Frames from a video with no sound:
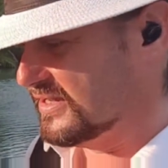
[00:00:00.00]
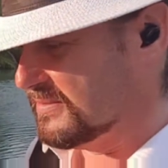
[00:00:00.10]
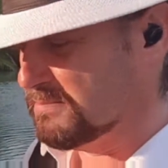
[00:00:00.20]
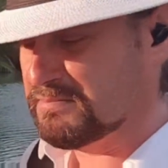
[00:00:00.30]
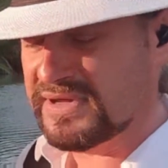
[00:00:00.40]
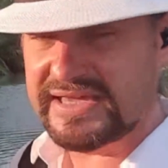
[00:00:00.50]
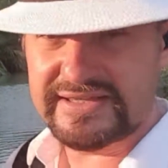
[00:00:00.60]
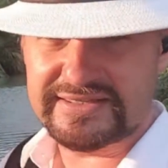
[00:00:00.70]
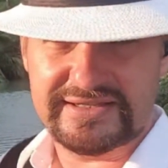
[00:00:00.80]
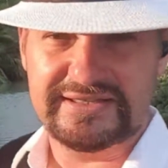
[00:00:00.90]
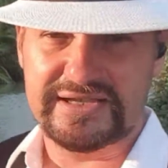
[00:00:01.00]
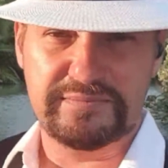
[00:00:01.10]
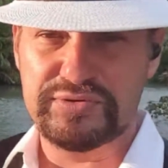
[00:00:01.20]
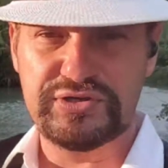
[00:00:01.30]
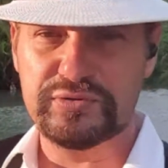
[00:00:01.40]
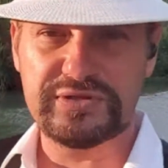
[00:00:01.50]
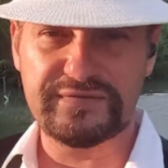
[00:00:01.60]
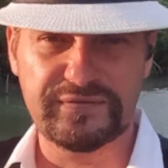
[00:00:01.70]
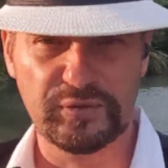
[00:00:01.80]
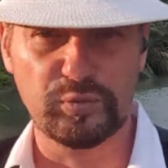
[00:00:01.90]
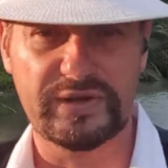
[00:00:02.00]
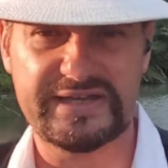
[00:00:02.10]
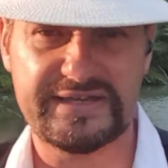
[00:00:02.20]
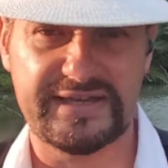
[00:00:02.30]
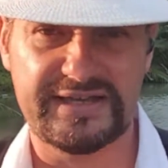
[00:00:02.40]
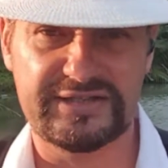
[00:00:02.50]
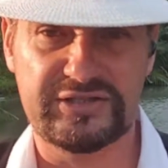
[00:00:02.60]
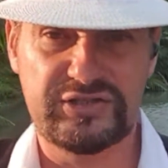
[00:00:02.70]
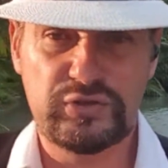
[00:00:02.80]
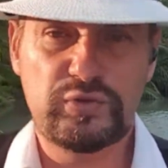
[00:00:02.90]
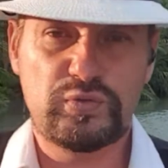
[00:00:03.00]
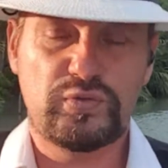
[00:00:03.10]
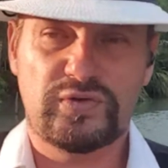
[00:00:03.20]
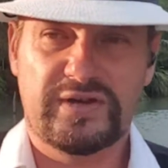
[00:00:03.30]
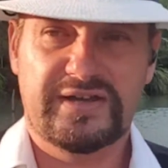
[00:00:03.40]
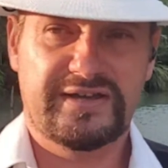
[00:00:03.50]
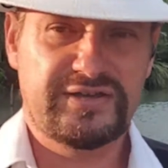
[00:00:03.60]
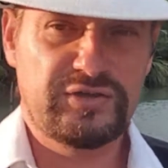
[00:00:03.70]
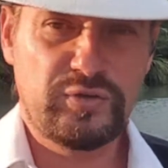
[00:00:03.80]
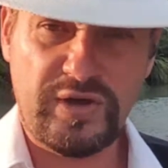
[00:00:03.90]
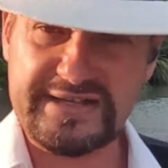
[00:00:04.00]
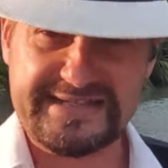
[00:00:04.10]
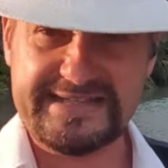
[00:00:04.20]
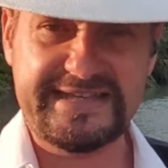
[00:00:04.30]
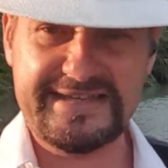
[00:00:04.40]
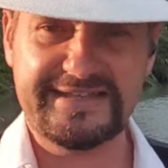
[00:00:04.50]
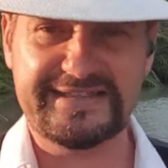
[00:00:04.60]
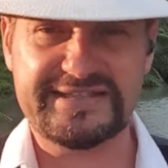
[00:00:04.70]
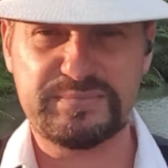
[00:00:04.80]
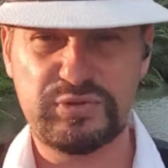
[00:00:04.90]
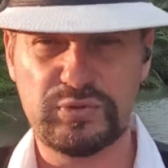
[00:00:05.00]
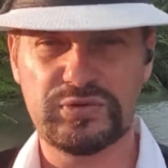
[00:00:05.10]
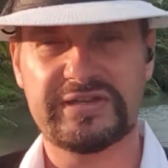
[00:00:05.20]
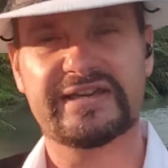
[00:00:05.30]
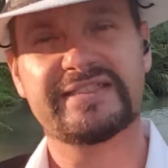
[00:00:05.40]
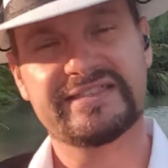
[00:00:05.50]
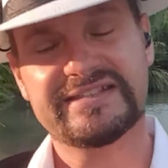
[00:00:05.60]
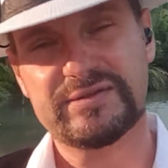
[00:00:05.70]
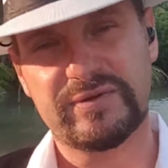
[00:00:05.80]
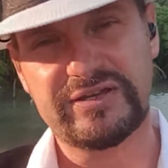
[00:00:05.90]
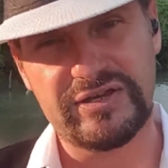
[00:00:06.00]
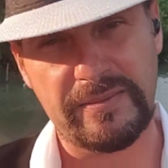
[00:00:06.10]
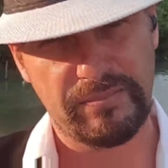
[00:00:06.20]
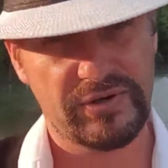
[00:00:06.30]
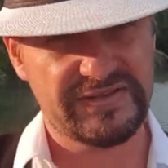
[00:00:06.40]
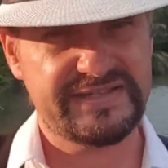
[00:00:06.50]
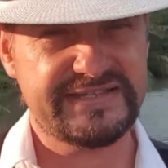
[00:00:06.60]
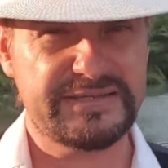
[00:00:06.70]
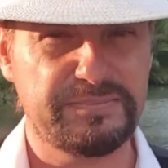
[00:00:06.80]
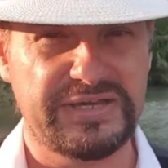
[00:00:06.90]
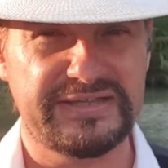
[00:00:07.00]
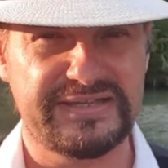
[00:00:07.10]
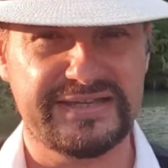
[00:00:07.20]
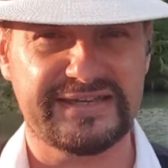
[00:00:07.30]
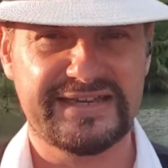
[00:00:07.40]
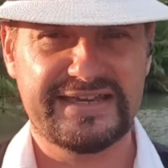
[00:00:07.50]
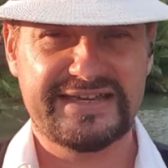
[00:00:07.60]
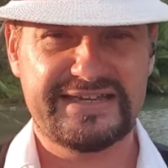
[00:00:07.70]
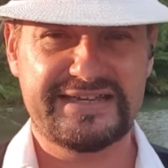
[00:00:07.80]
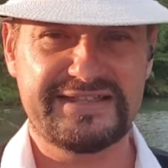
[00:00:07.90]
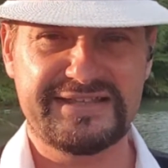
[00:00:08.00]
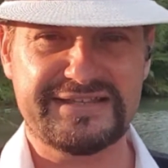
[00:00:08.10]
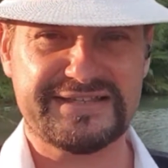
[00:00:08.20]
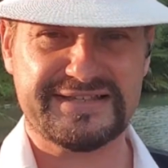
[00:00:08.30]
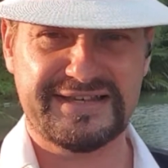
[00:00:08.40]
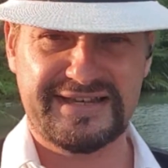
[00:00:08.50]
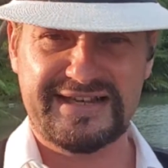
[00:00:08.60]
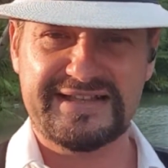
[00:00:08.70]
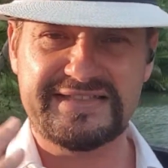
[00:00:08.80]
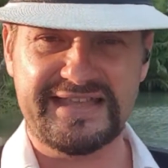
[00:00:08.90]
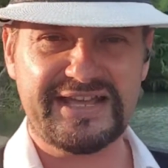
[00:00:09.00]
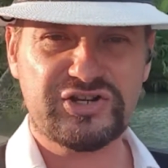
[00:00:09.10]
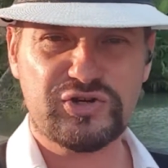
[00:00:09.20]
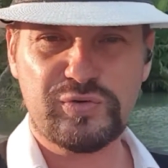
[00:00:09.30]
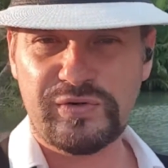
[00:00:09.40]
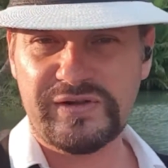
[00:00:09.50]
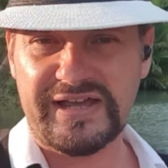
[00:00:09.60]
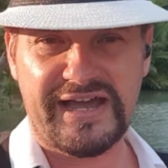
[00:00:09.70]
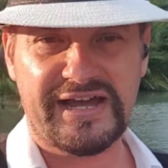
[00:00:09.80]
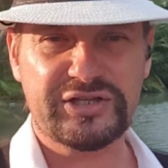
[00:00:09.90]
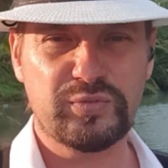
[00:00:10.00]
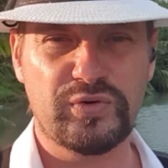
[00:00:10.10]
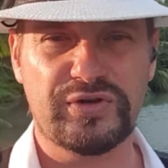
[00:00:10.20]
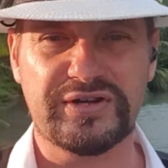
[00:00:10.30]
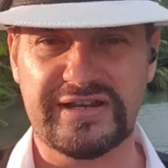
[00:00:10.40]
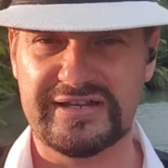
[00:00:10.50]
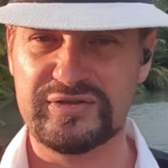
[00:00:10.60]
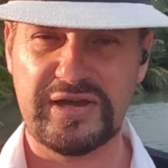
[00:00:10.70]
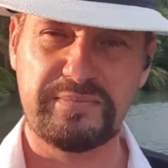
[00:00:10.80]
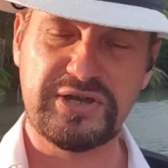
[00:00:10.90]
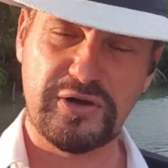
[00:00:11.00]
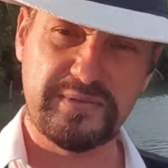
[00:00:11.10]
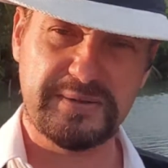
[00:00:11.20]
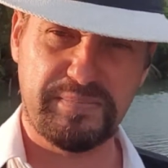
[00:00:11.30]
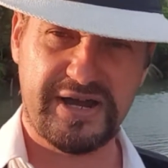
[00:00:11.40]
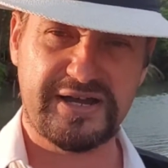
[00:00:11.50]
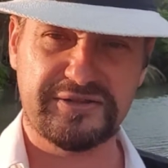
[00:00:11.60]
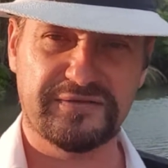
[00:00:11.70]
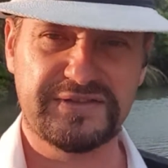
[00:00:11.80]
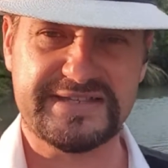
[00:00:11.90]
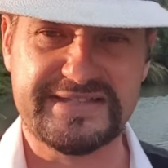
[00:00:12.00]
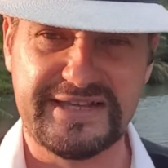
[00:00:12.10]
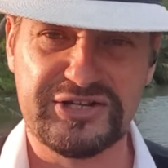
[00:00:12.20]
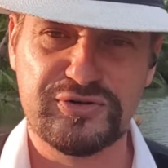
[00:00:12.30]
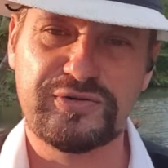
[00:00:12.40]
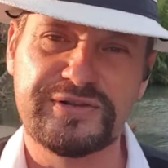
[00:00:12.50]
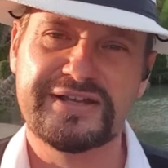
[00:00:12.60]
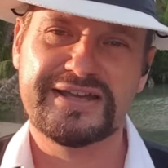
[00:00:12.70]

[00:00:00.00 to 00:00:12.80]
made in a beautiful way, and you are seeing this beauty, and this way you are participating in this natural artwork, and you are becoming part of this natural